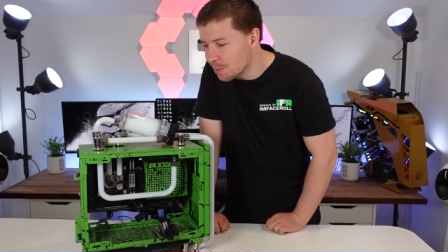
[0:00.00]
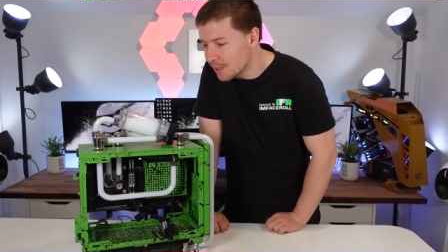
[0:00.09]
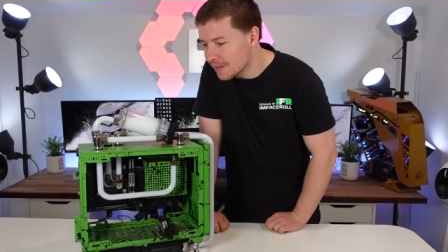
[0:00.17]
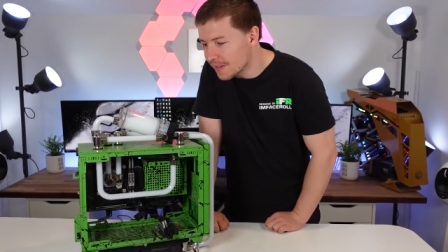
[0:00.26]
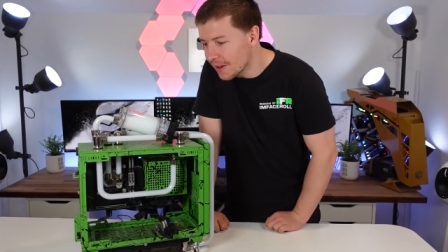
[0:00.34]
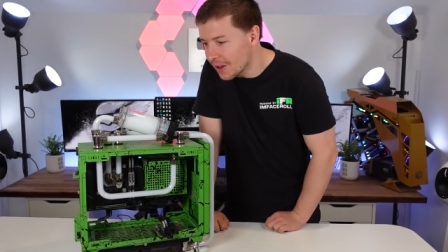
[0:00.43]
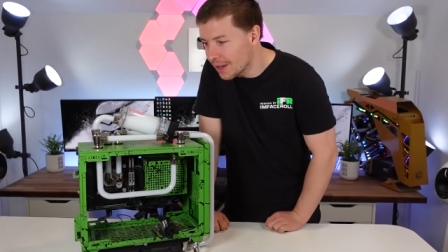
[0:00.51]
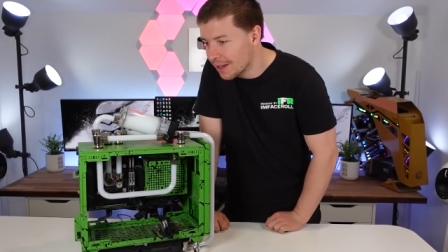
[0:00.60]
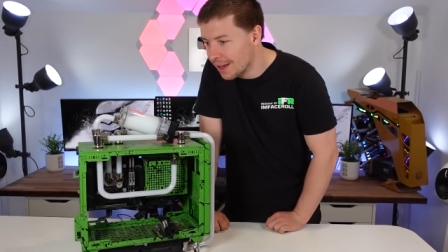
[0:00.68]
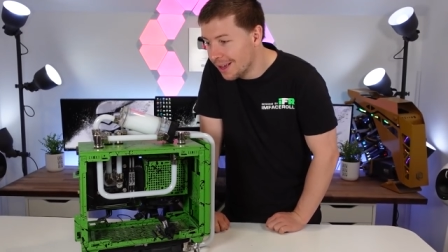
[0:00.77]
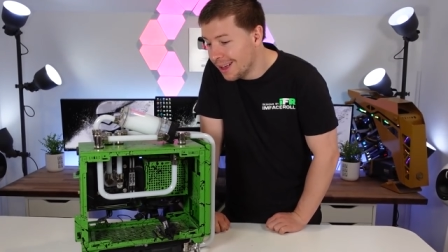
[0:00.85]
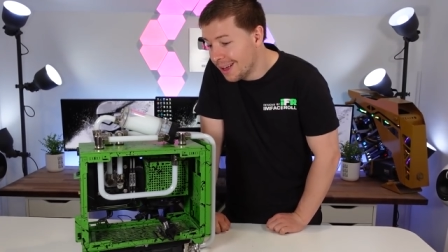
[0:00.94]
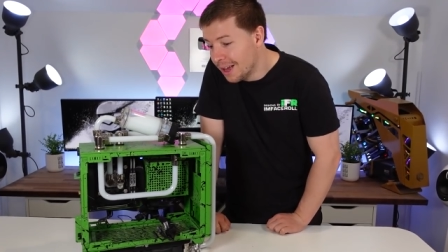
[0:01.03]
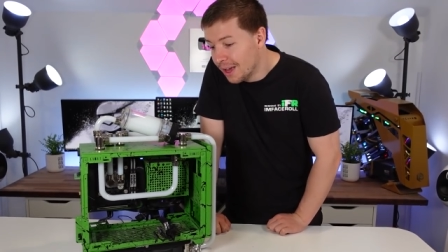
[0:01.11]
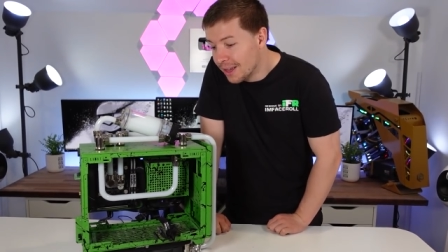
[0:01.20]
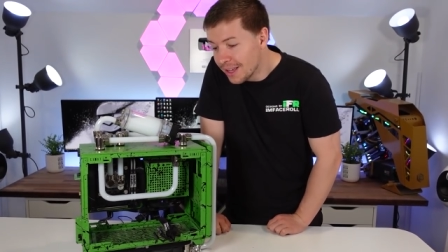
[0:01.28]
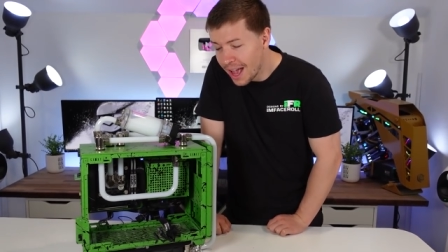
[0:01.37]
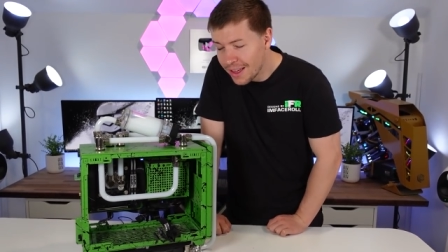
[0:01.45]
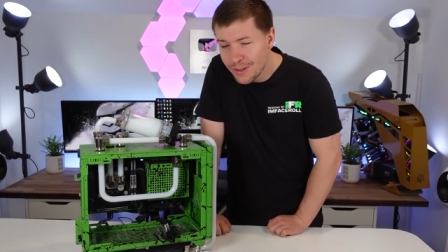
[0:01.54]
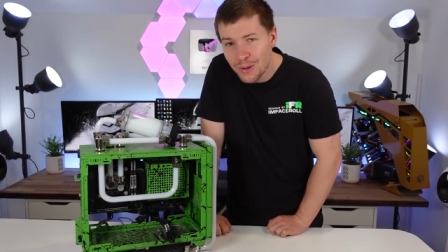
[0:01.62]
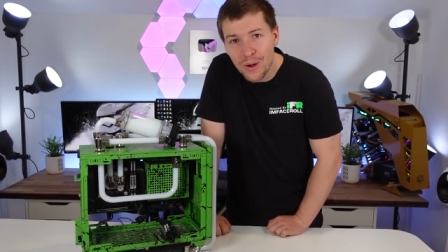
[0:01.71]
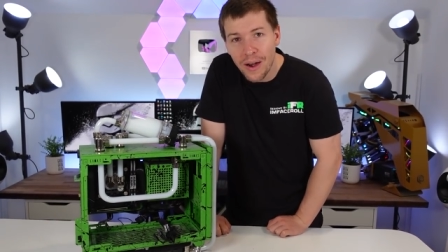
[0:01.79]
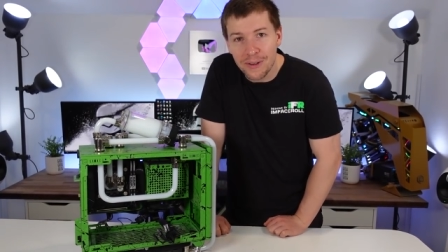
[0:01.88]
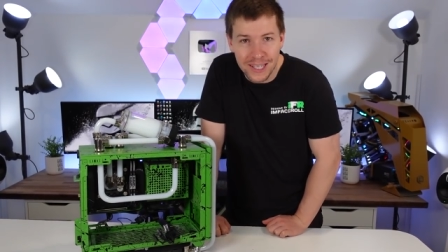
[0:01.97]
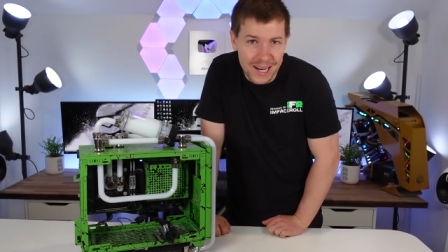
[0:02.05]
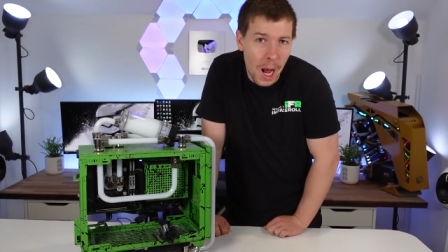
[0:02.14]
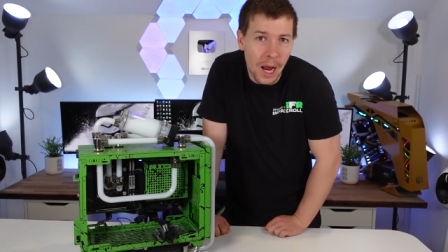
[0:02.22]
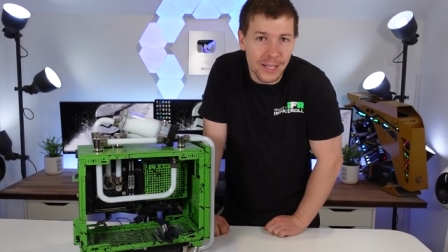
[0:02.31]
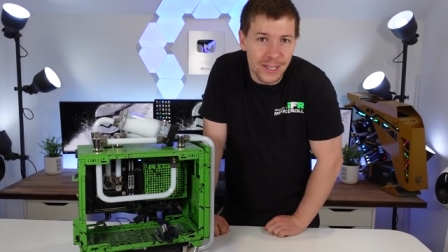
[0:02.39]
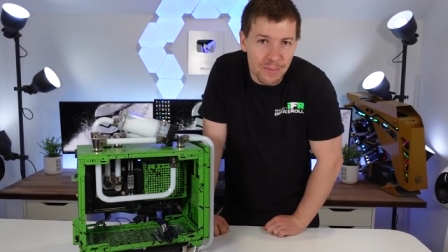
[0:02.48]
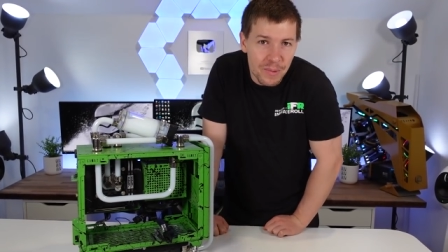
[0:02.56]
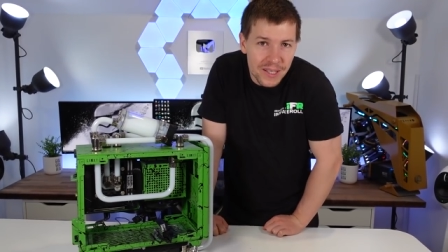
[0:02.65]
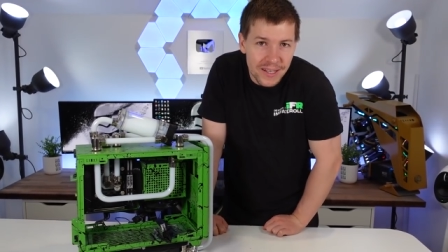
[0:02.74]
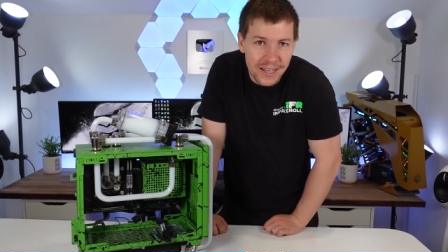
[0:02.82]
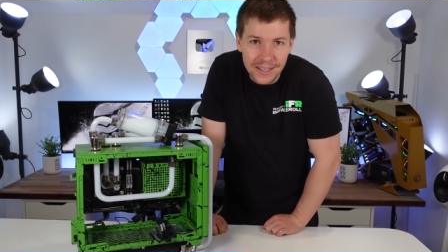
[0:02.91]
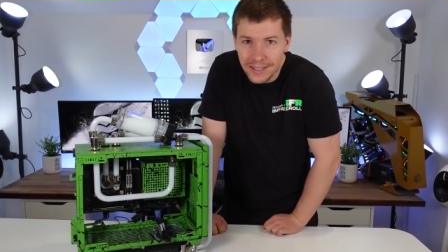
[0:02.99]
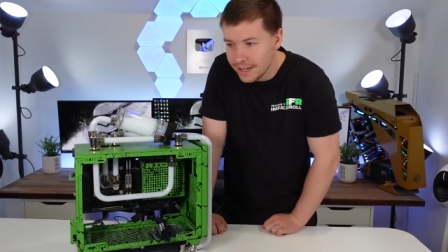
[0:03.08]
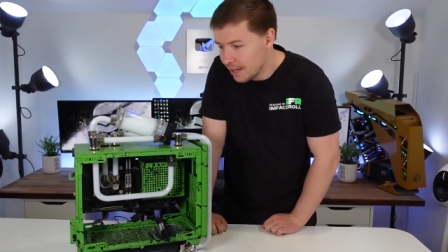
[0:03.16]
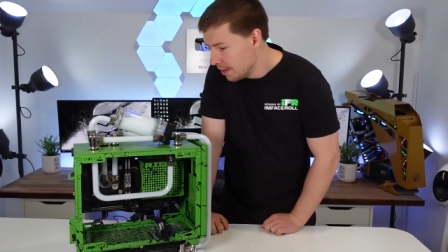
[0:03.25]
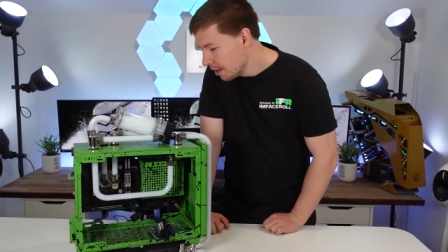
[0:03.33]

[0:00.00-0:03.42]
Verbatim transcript: But uh, yeah, the graphics card is missing.